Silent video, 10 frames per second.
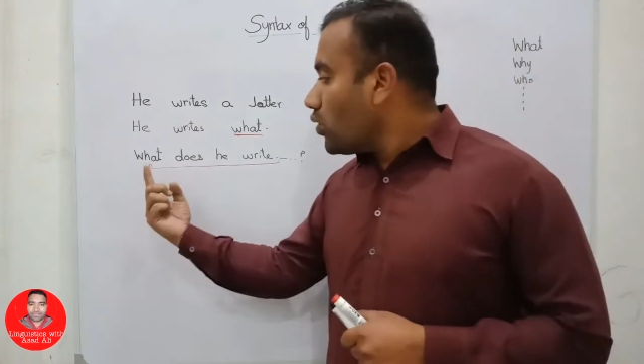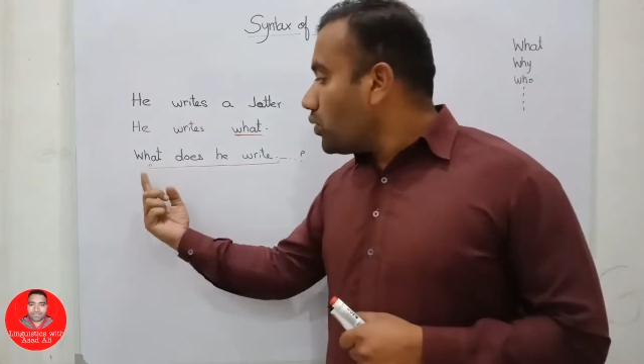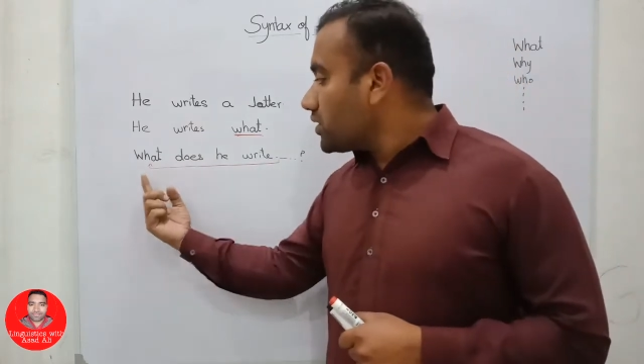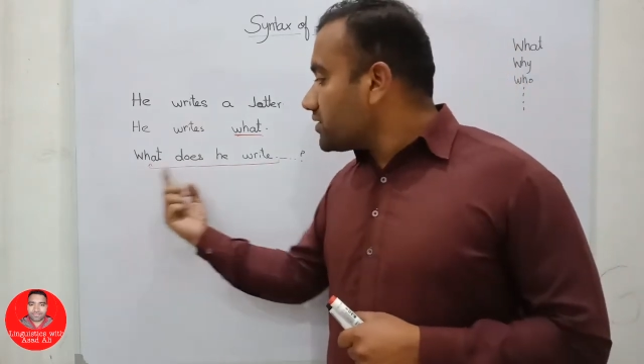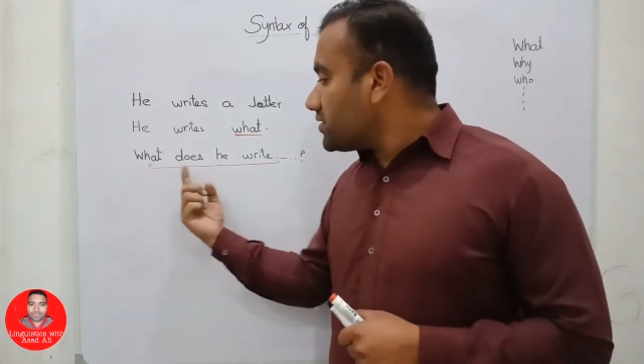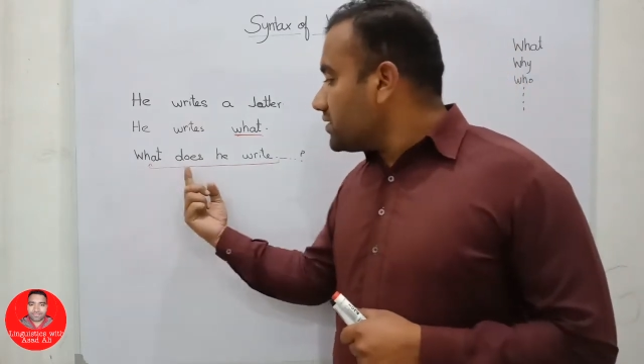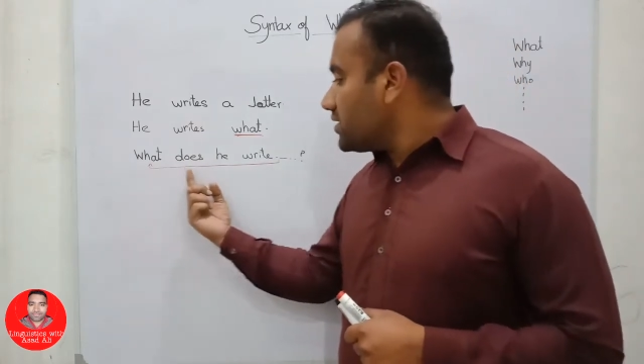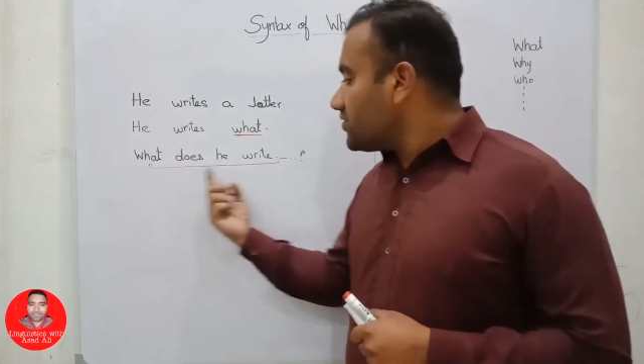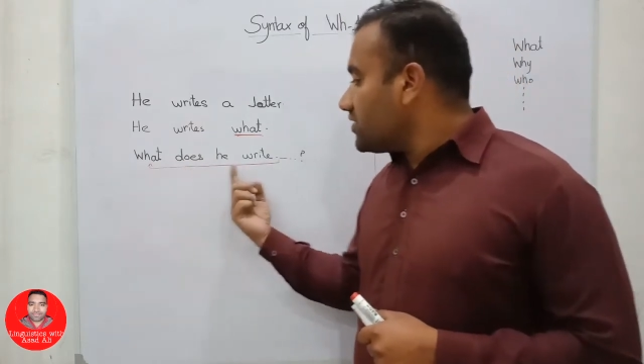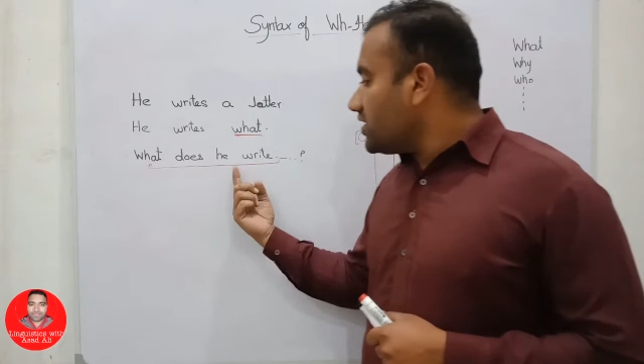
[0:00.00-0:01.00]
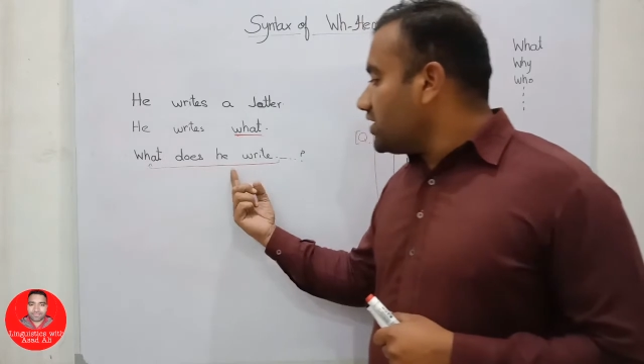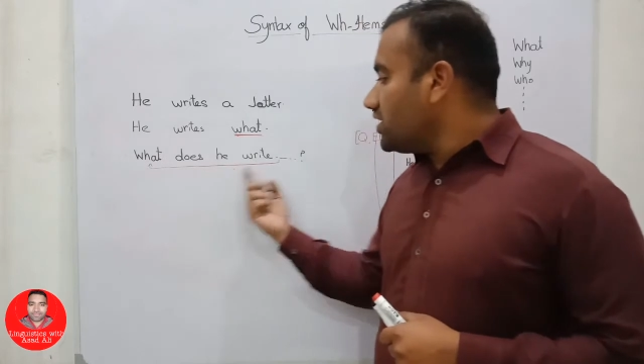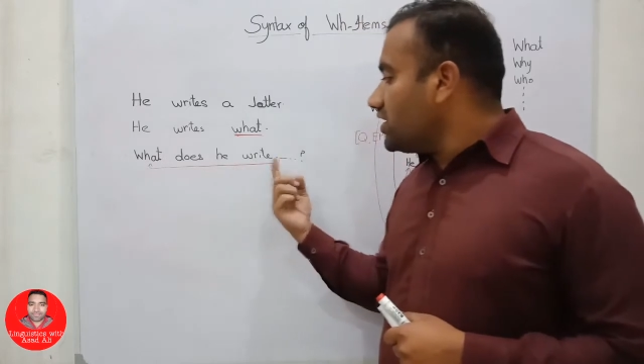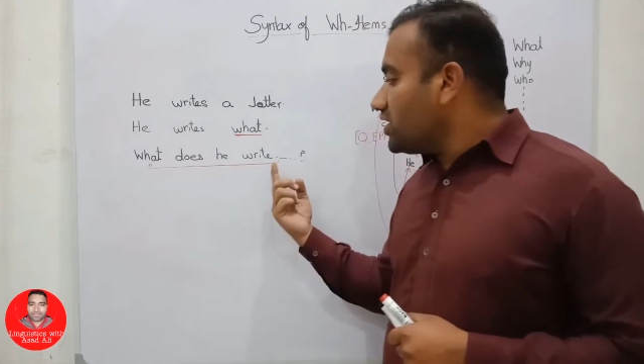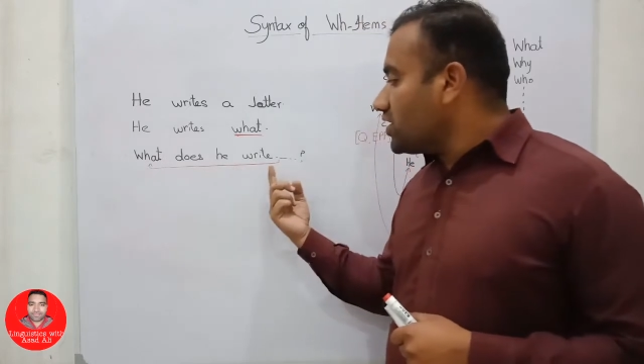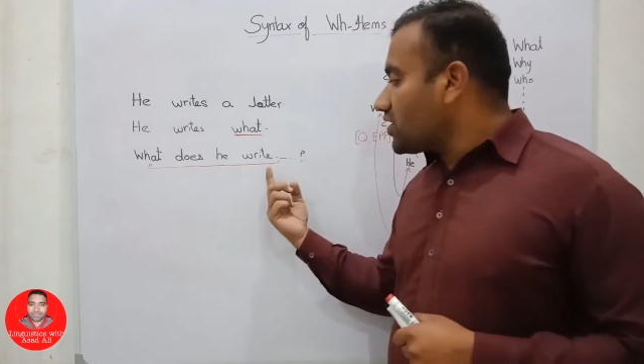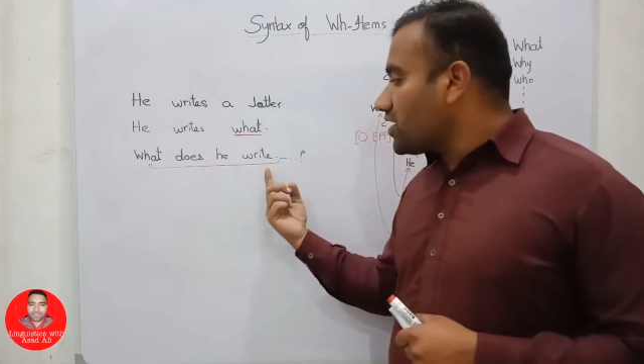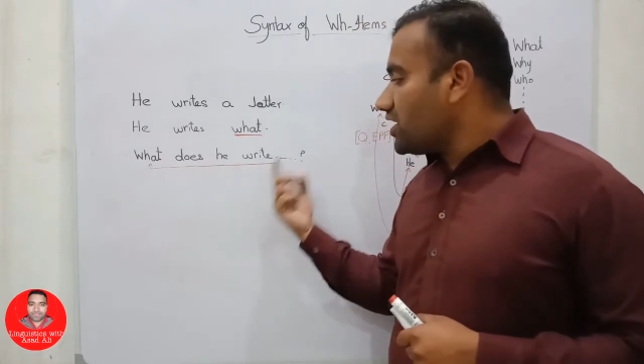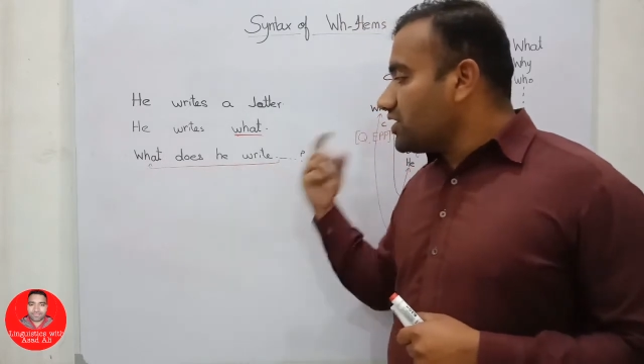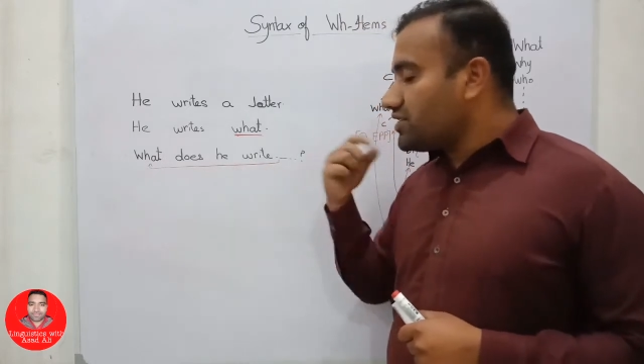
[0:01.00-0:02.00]
what does he
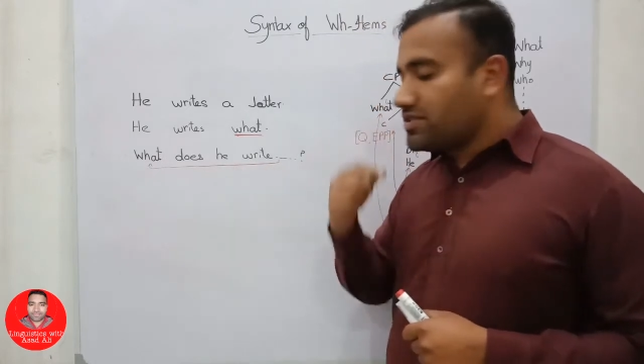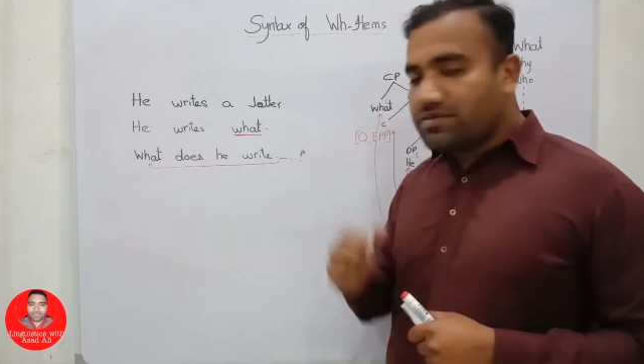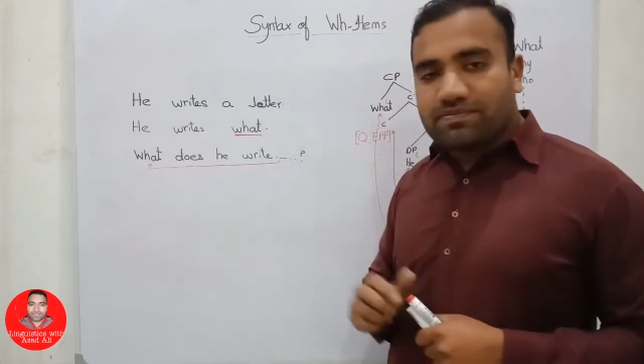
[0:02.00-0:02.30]
write?